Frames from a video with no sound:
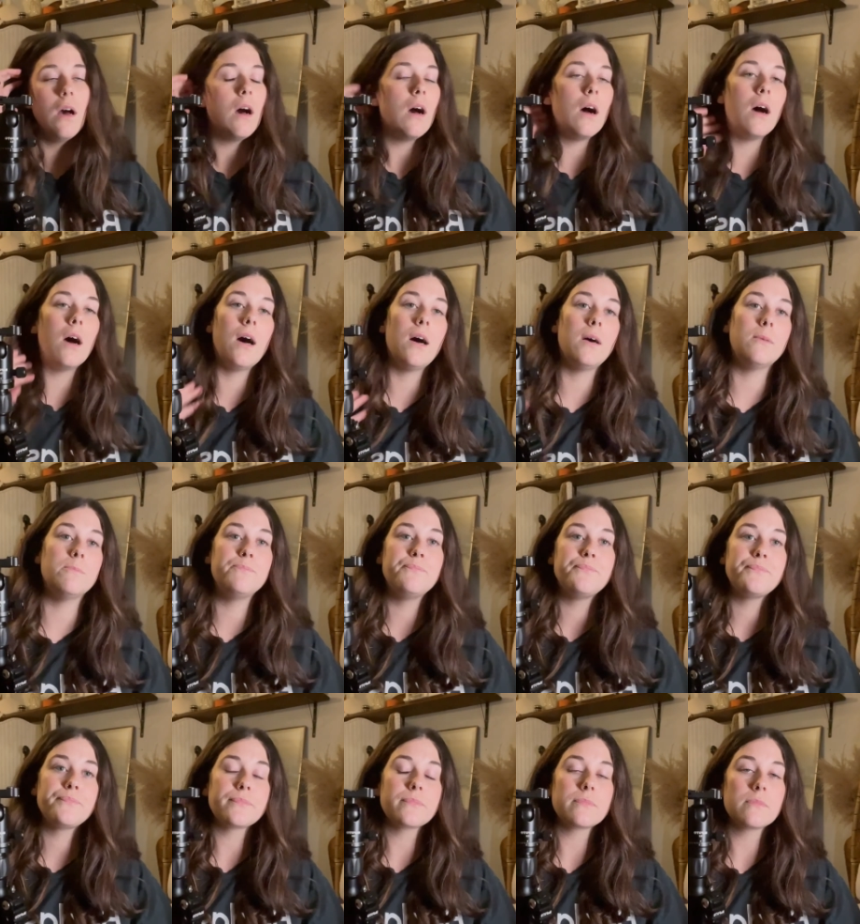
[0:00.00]

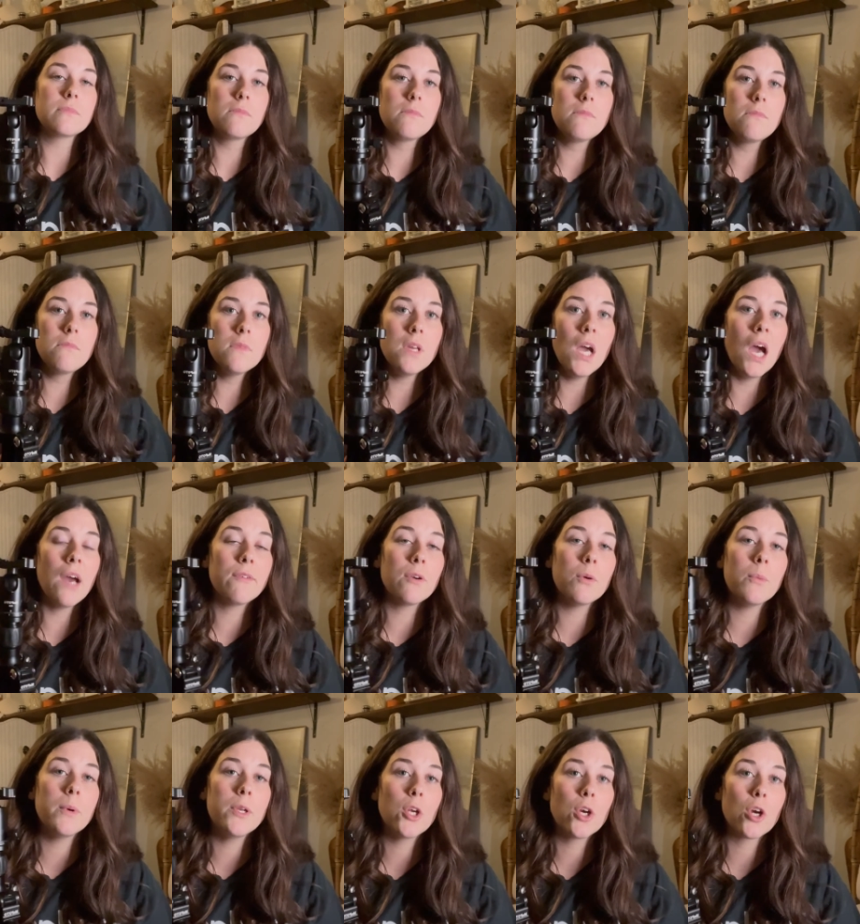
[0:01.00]
However,
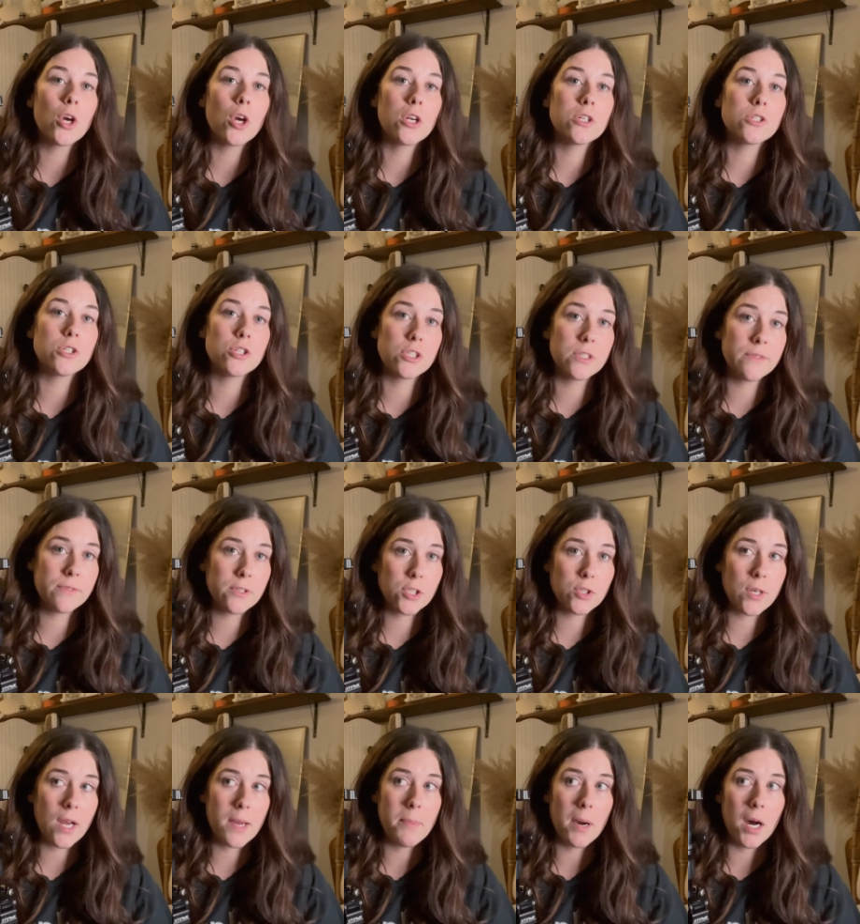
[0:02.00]
when you're searching for a
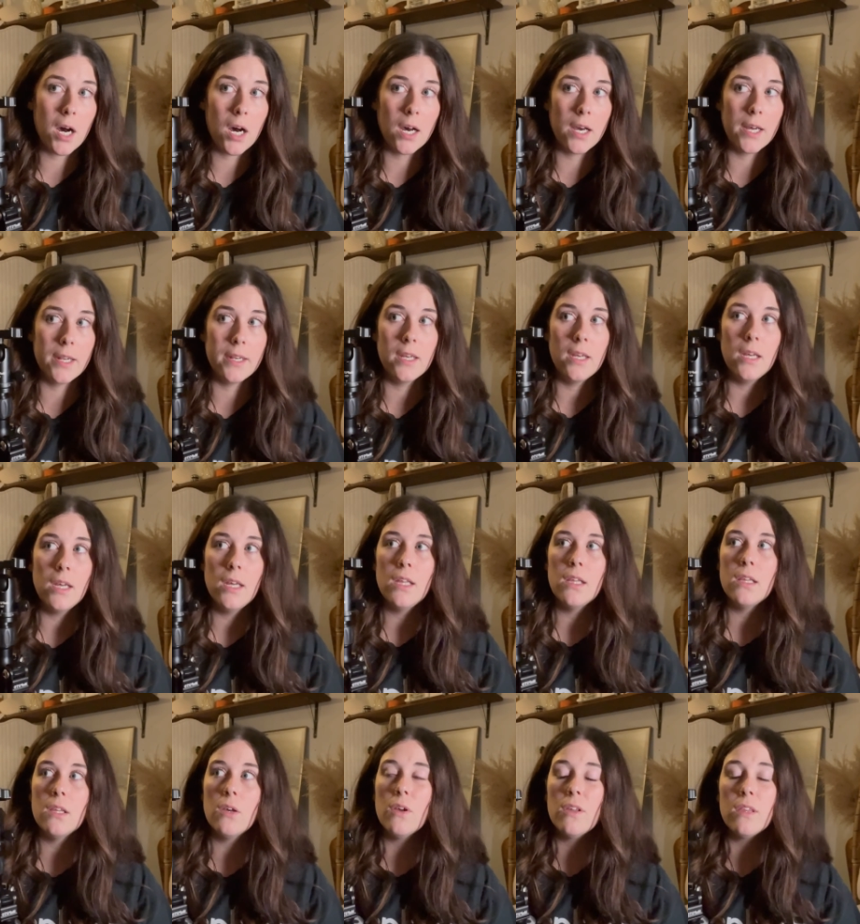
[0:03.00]
tripod,
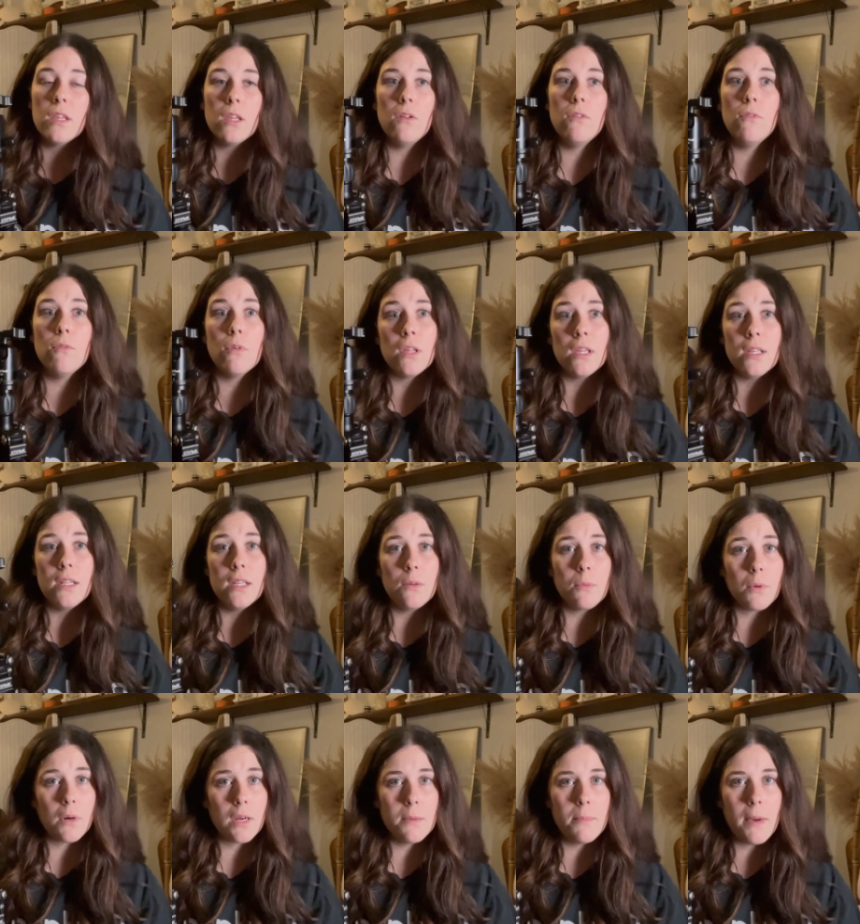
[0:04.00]
the only thing you really need to
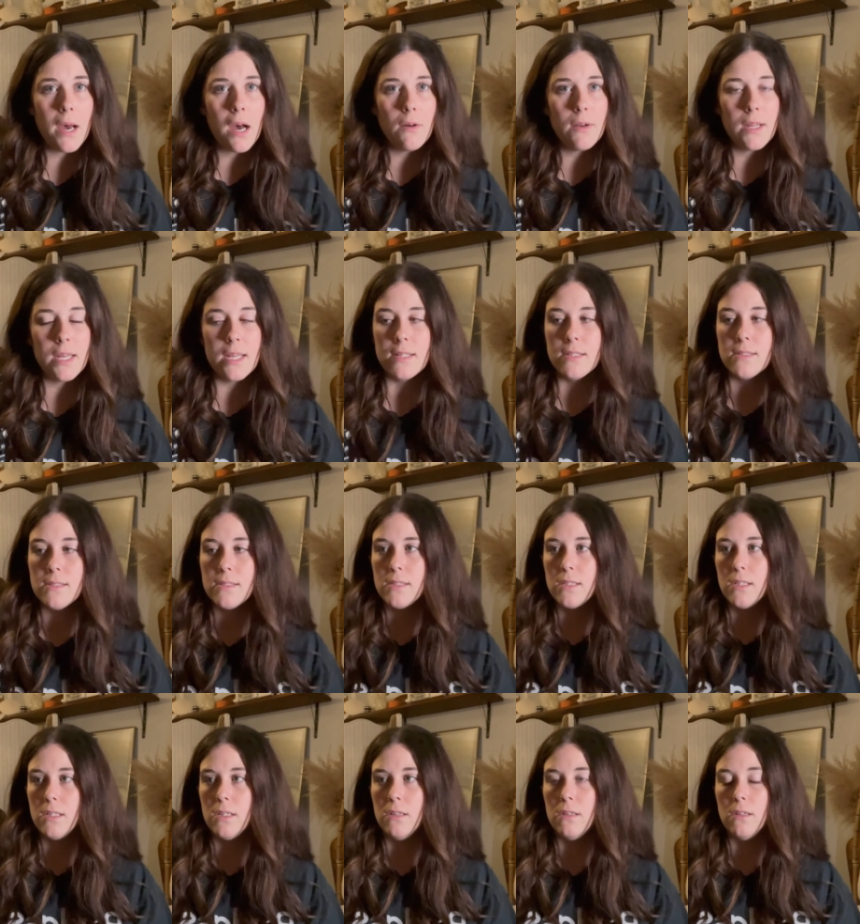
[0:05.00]
worry about is
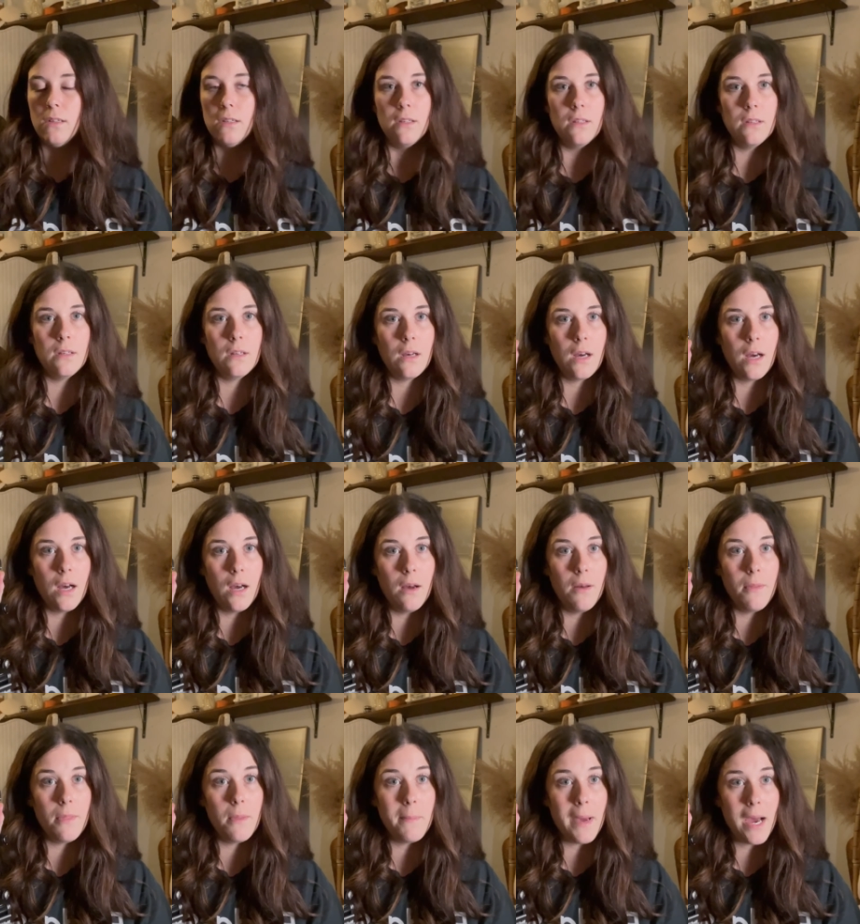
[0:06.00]
the
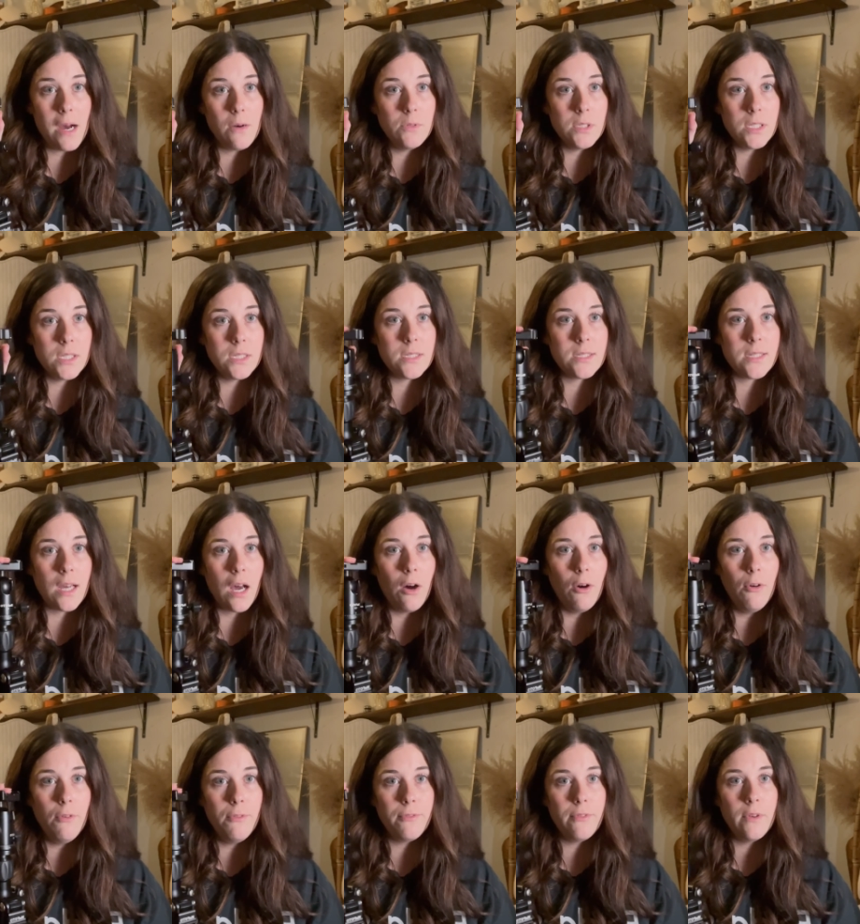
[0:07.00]
mount
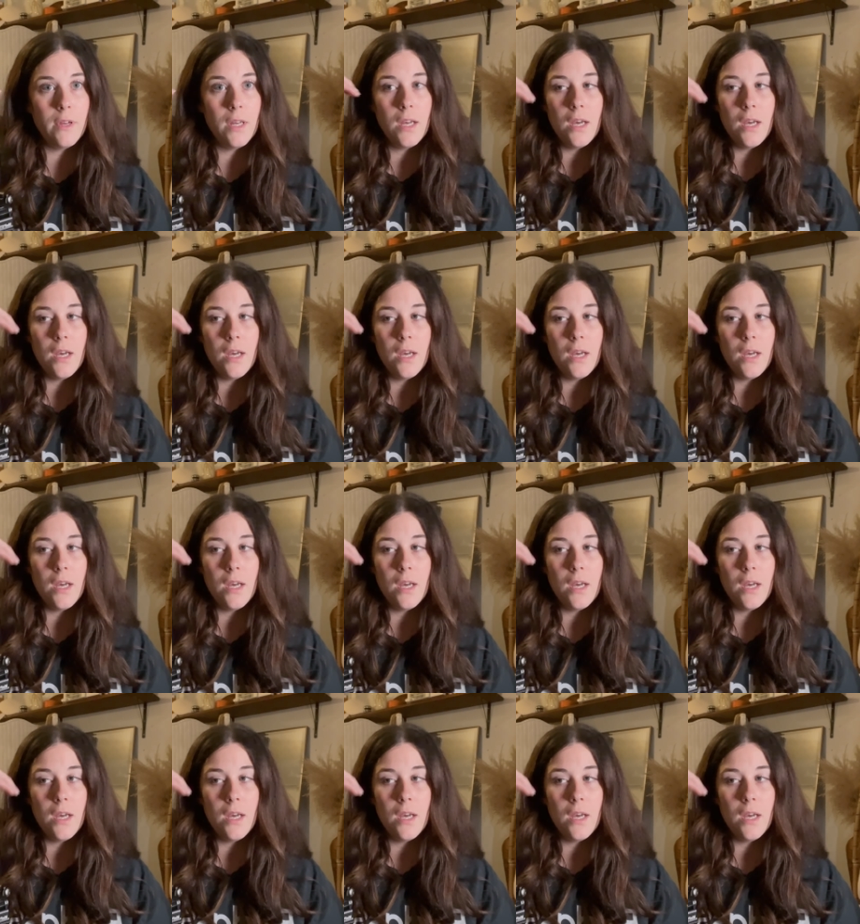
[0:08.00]
itself.